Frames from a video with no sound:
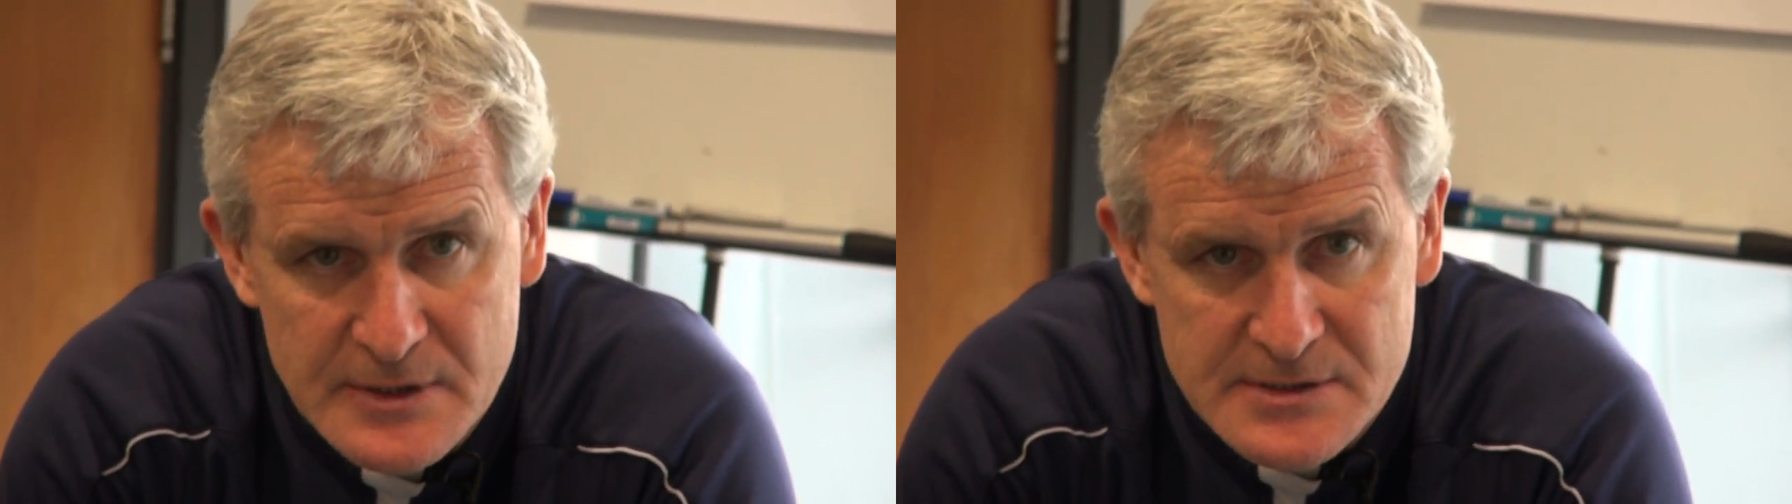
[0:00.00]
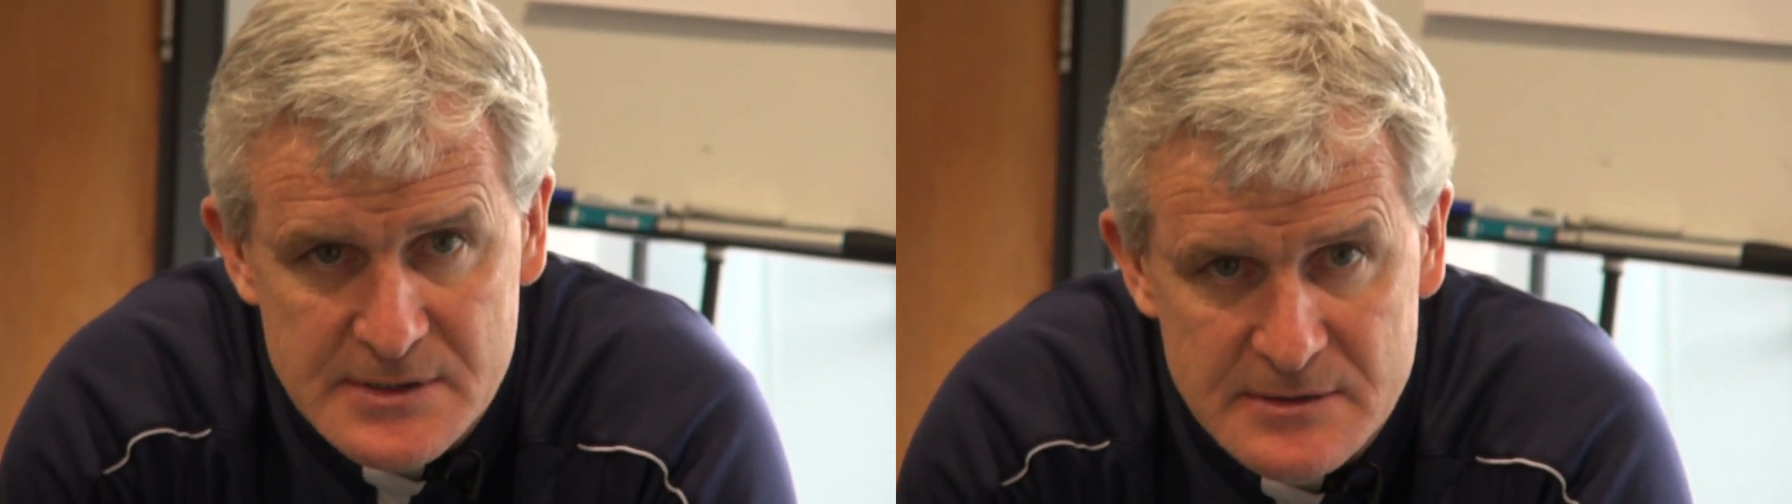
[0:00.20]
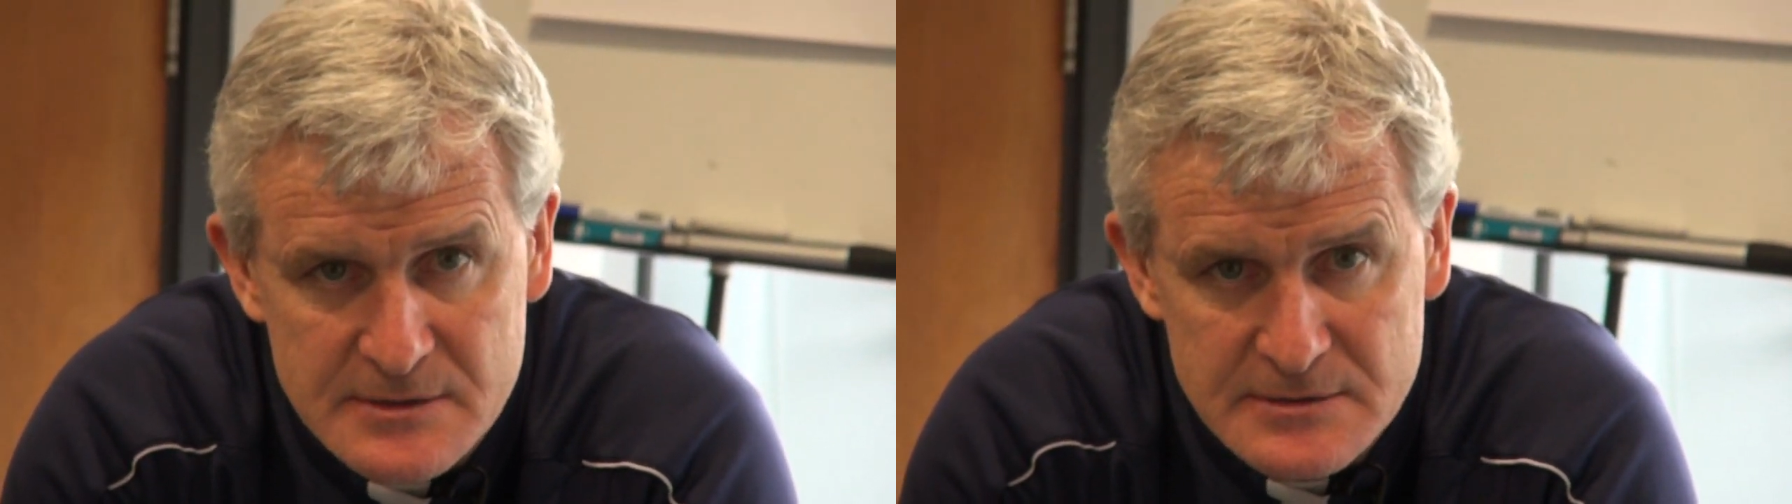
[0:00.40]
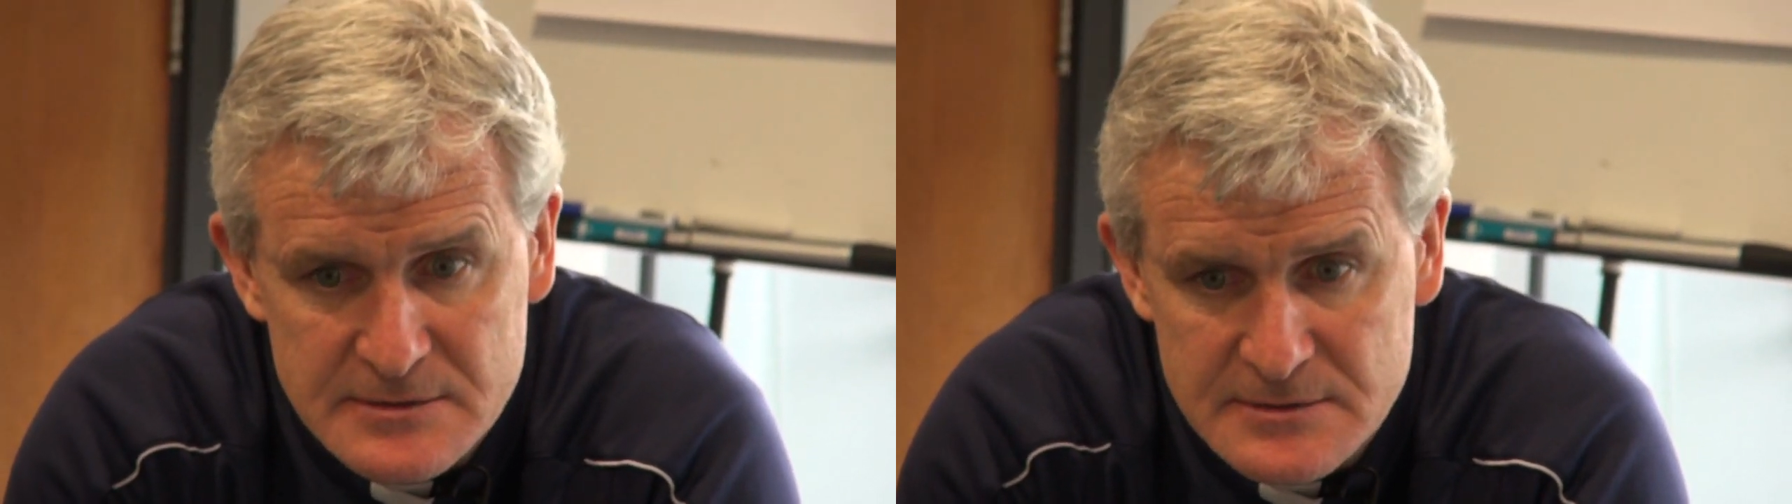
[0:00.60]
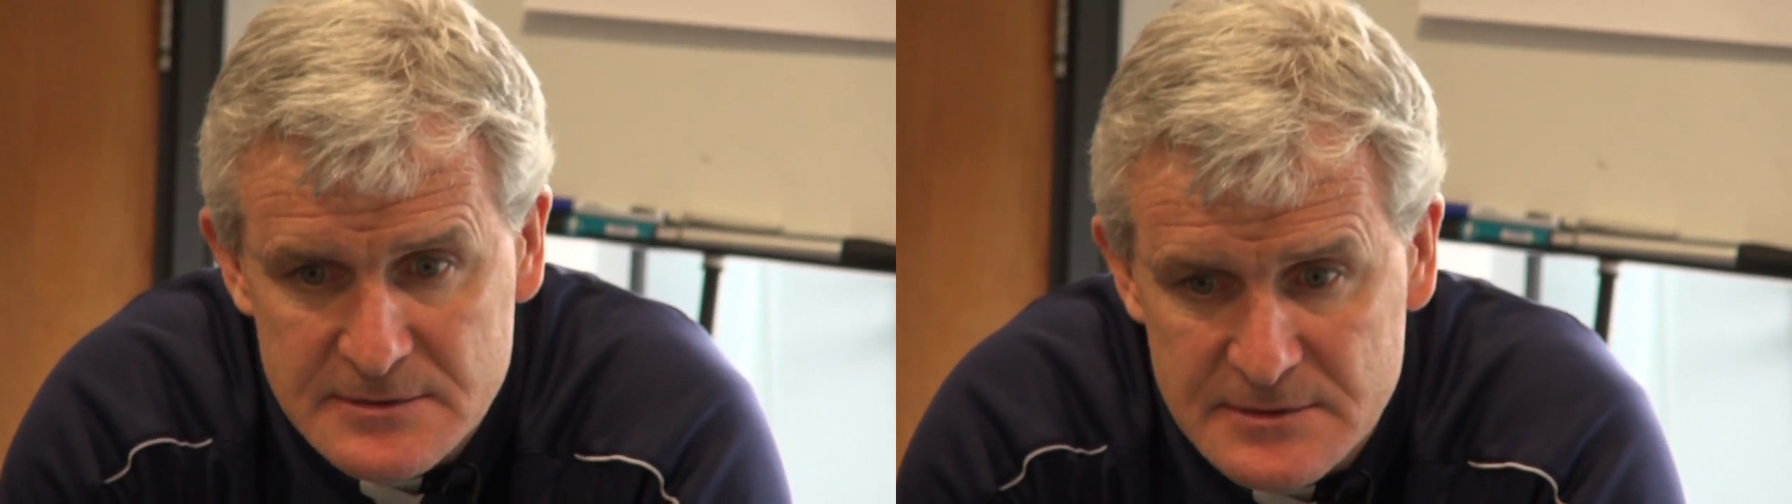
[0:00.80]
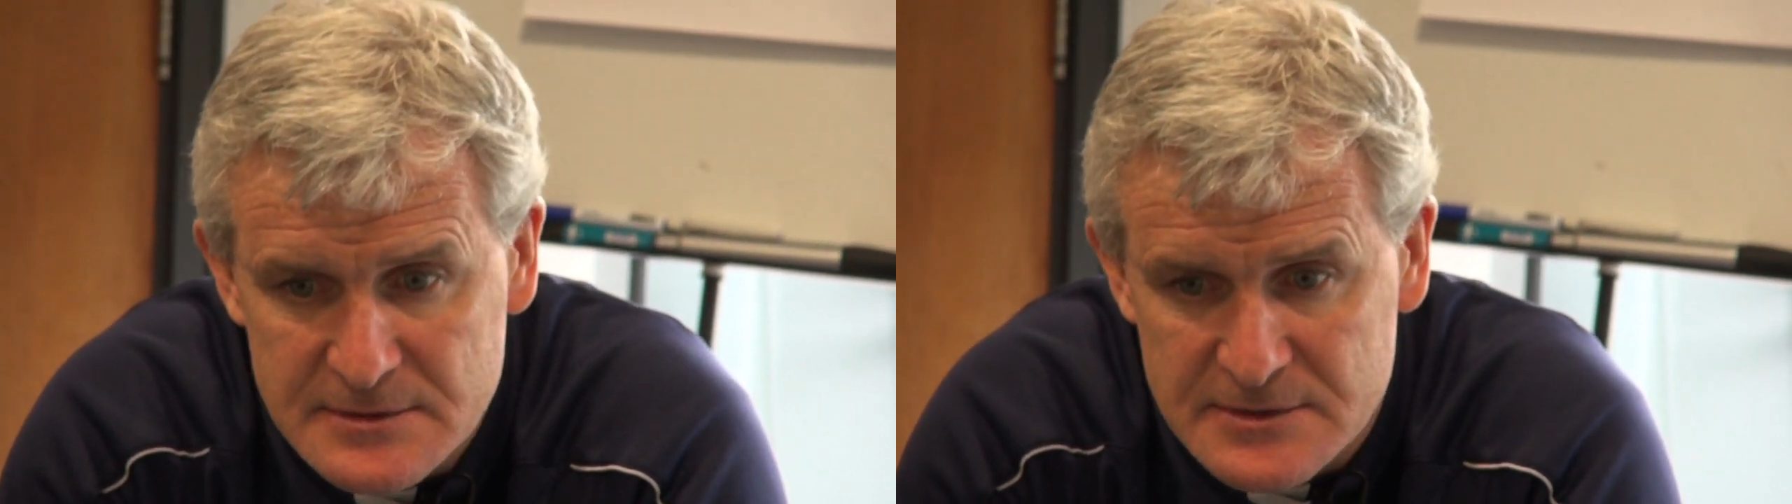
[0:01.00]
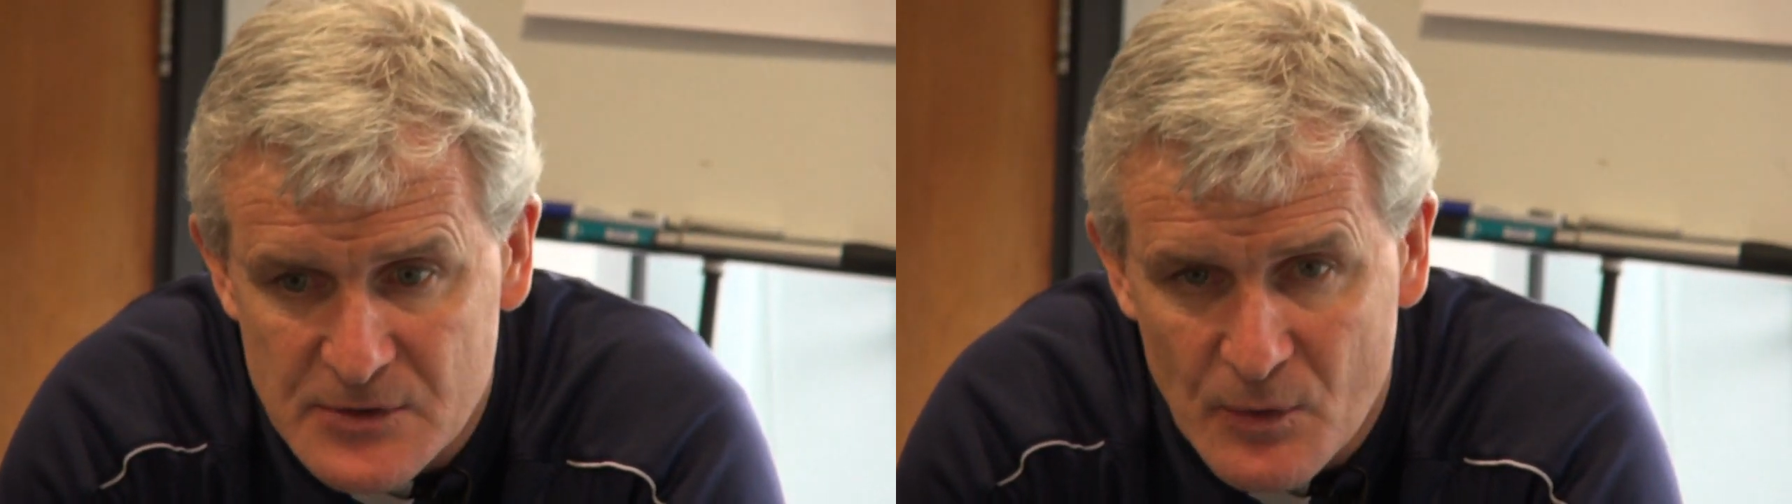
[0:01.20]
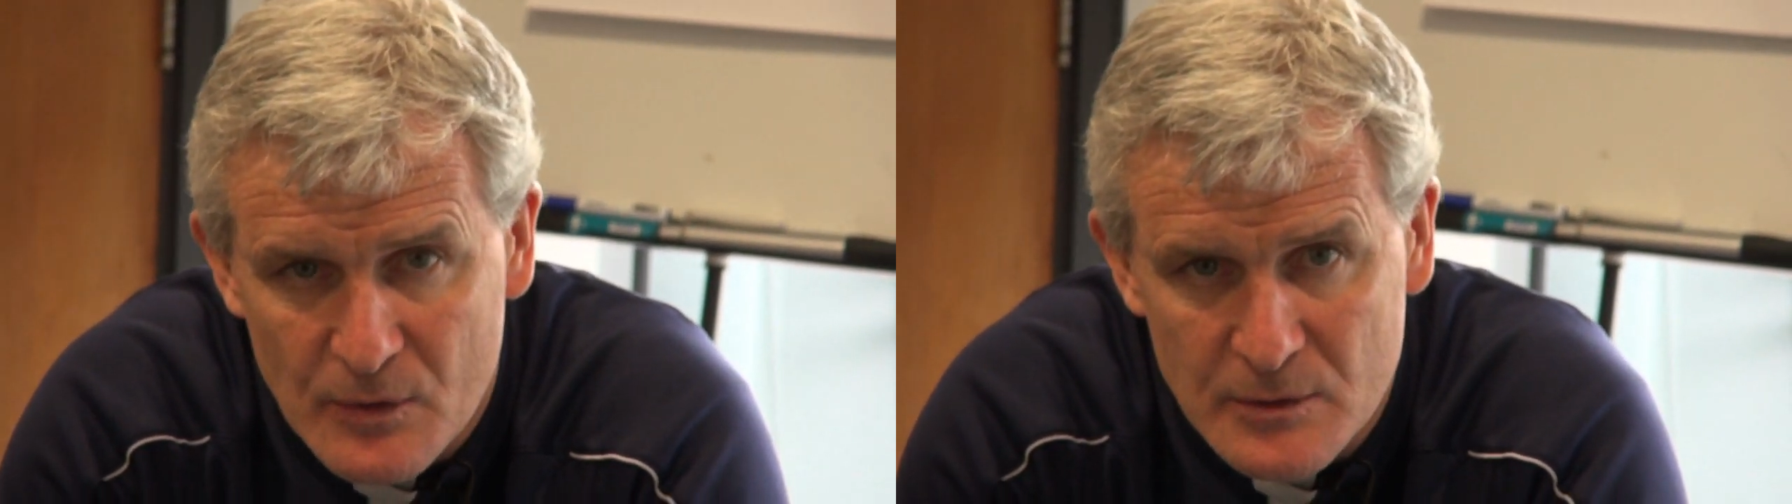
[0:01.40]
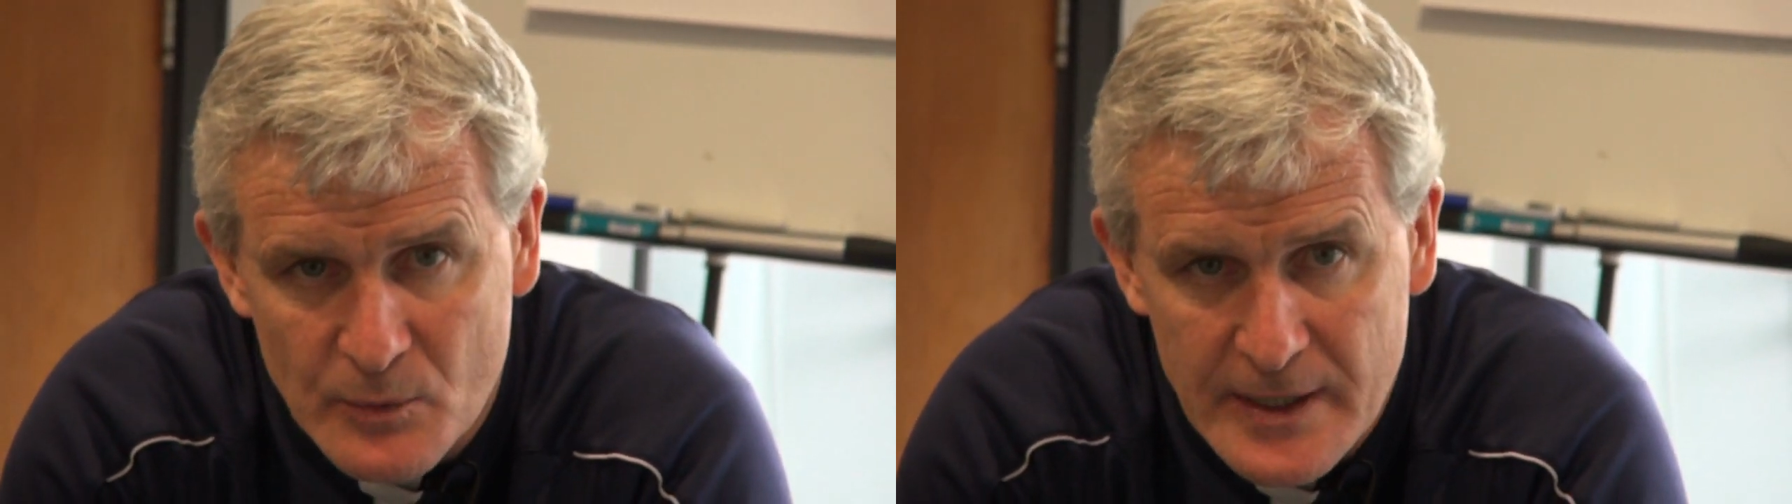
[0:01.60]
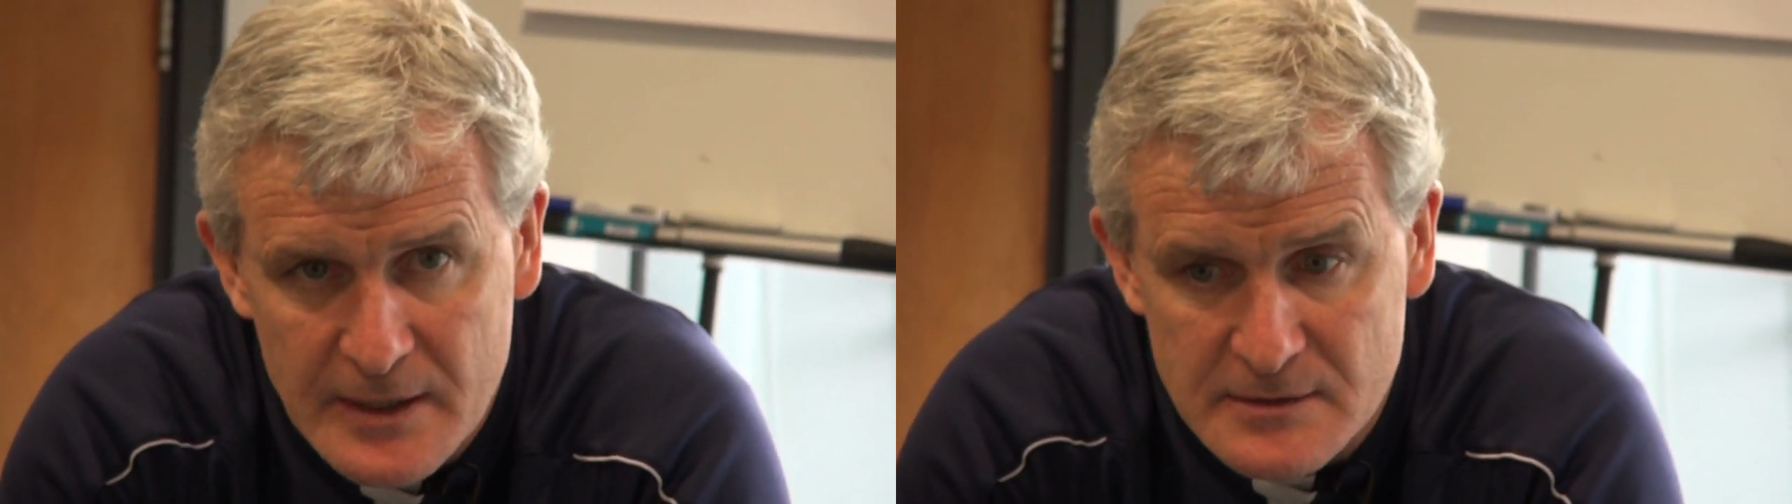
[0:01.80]
to to go all the
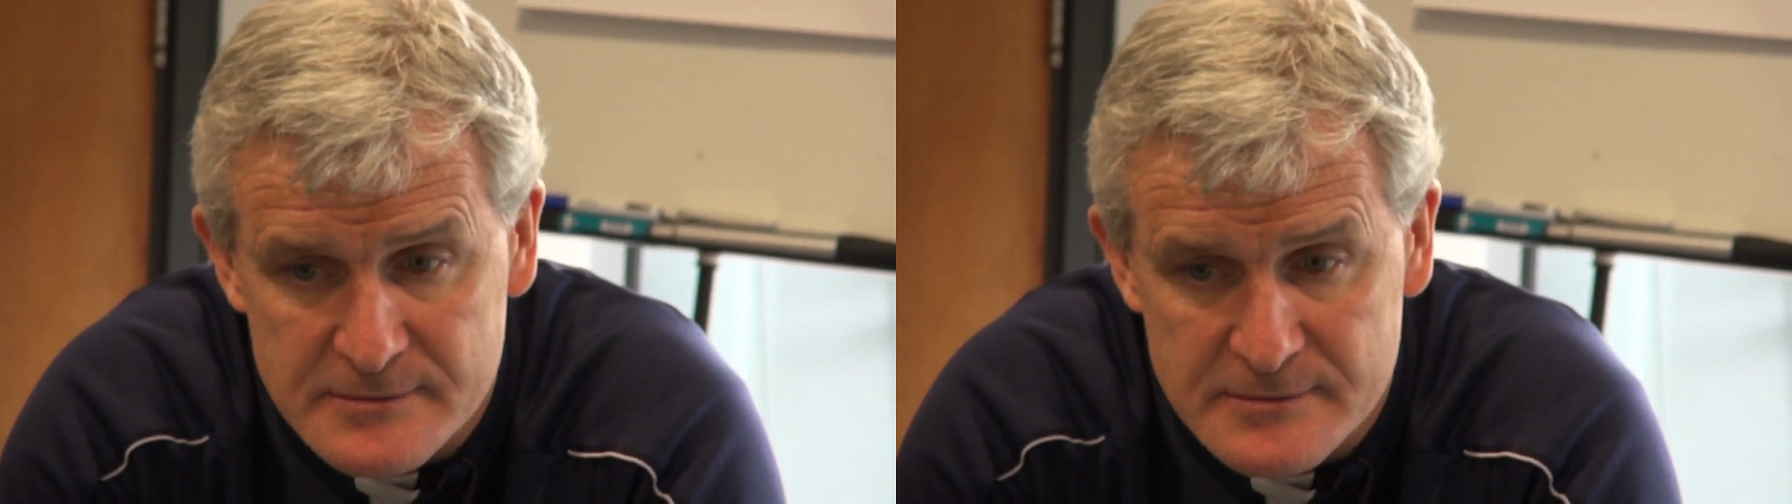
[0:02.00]
way.